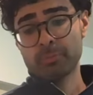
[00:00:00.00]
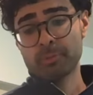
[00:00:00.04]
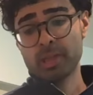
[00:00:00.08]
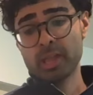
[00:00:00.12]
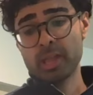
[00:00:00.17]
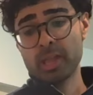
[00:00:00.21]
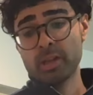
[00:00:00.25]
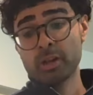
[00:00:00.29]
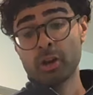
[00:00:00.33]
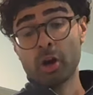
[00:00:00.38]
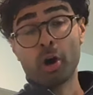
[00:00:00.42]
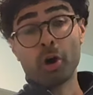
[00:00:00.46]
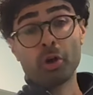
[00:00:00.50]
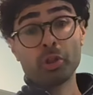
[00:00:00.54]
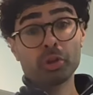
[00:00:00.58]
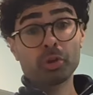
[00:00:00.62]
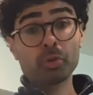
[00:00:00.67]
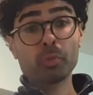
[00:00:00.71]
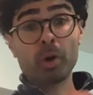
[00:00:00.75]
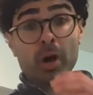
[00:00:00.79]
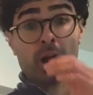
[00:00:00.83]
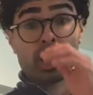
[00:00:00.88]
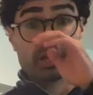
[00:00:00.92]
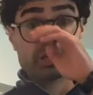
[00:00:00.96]
pan.
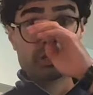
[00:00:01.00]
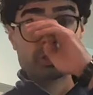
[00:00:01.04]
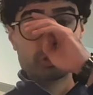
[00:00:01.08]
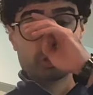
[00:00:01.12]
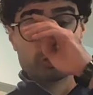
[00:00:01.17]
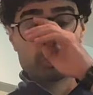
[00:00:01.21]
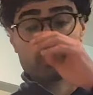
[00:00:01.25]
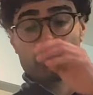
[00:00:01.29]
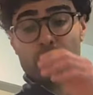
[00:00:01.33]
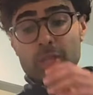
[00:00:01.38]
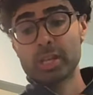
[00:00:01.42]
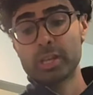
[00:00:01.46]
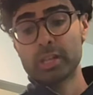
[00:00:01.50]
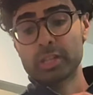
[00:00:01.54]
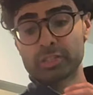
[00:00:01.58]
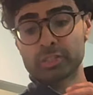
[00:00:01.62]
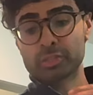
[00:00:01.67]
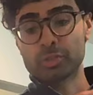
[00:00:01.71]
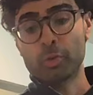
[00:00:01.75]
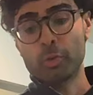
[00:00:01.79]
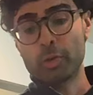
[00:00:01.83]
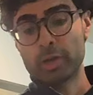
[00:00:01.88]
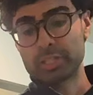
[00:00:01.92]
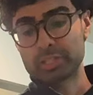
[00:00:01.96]
Otherwise, your meat is
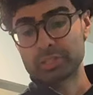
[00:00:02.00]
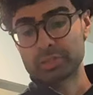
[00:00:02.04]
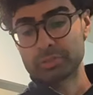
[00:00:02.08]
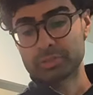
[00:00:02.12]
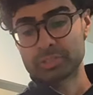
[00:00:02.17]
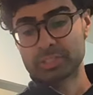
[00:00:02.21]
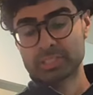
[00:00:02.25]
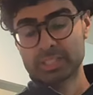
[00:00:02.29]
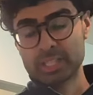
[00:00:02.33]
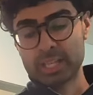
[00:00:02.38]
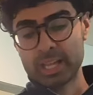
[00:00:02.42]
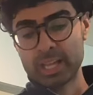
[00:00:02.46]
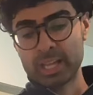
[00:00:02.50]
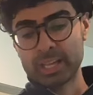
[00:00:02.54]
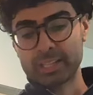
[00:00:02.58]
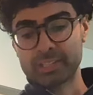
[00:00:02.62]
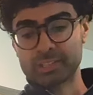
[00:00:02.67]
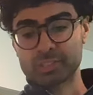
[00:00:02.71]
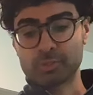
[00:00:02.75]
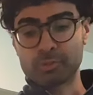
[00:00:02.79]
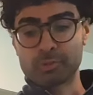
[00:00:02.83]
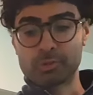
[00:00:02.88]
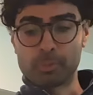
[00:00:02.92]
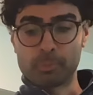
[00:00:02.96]
going to stick,
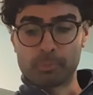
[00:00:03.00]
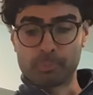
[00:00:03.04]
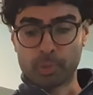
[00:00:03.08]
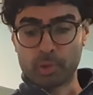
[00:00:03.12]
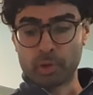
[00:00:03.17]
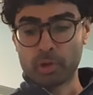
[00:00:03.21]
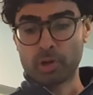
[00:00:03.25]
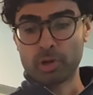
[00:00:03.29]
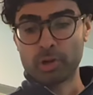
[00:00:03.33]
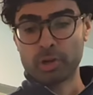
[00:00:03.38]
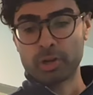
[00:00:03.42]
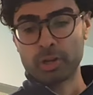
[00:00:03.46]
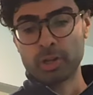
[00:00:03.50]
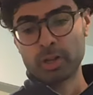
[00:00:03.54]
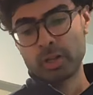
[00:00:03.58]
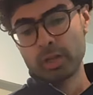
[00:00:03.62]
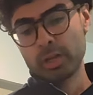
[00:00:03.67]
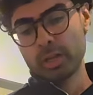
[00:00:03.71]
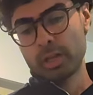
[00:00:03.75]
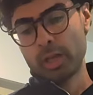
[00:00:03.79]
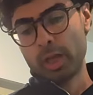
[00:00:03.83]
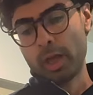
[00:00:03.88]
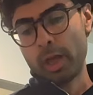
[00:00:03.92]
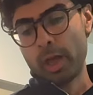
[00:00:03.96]
it's going to burn,
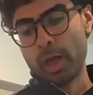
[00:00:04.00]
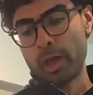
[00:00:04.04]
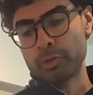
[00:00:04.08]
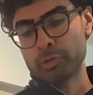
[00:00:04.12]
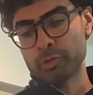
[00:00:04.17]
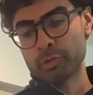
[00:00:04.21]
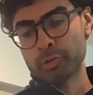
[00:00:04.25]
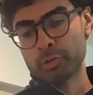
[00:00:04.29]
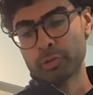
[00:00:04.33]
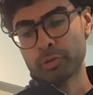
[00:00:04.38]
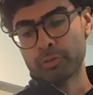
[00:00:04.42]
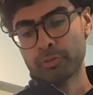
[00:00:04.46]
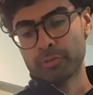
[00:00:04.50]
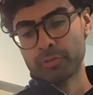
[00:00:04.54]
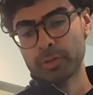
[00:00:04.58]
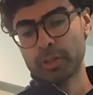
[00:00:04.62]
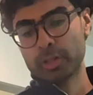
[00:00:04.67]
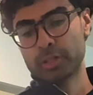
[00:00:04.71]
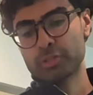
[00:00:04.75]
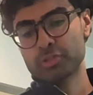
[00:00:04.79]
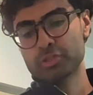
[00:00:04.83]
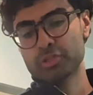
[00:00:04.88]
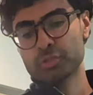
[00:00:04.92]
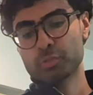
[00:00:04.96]
and you're going to feel
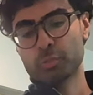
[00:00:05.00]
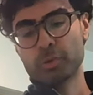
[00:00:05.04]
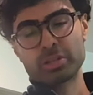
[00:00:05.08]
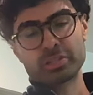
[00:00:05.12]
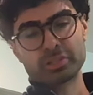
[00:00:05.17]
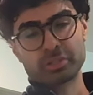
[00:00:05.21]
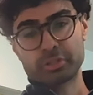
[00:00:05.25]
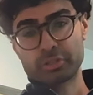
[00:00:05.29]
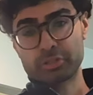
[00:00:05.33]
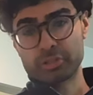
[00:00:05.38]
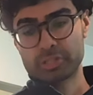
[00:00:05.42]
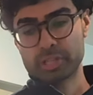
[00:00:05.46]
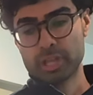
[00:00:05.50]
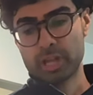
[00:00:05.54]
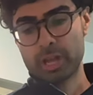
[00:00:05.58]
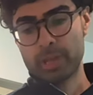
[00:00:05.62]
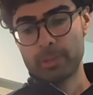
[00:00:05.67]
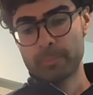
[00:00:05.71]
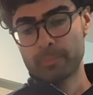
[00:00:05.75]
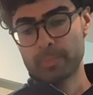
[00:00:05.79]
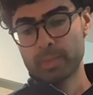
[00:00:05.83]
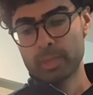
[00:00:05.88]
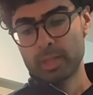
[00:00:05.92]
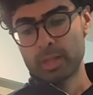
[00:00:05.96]
like you just wasted your
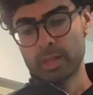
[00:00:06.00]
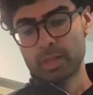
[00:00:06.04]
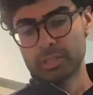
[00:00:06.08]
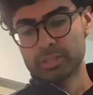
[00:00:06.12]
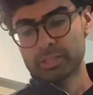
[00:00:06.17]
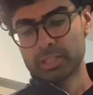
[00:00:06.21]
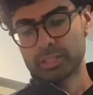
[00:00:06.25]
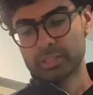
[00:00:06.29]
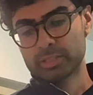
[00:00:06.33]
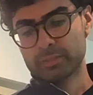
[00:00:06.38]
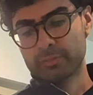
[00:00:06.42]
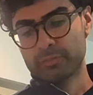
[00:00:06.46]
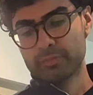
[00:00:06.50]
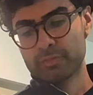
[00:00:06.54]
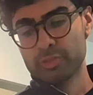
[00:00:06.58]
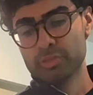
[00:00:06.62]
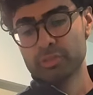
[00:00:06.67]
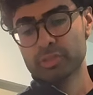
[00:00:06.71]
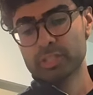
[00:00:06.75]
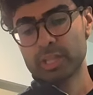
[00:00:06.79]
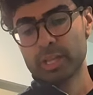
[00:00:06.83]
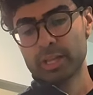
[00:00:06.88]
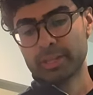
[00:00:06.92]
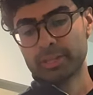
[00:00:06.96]
time. Takes a few
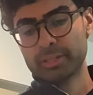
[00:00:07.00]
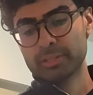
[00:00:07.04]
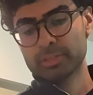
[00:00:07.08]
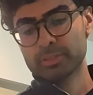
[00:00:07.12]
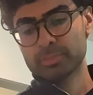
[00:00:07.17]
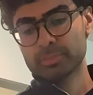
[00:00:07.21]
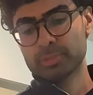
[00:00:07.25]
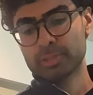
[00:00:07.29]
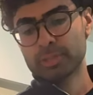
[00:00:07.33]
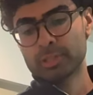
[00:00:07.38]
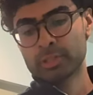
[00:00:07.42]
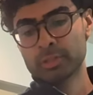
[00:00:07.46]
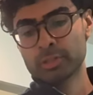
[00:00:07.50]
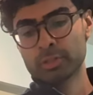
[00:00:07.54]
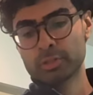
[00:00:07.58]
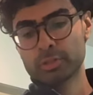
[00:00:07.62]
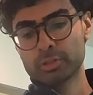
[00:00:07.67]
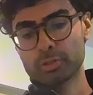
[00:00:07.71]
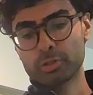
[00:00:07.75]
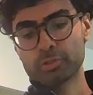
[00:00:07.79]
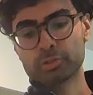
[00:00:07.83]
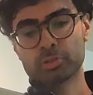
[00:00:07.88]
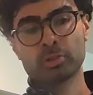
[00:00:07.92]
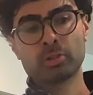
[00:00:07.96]
seconds, but
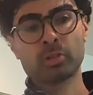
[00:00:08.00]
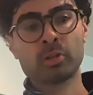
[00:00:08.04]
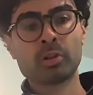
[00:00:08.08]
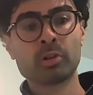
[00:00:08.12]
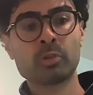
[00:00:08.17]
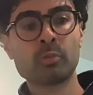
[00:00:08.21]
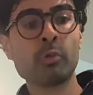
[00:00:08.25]
goes a long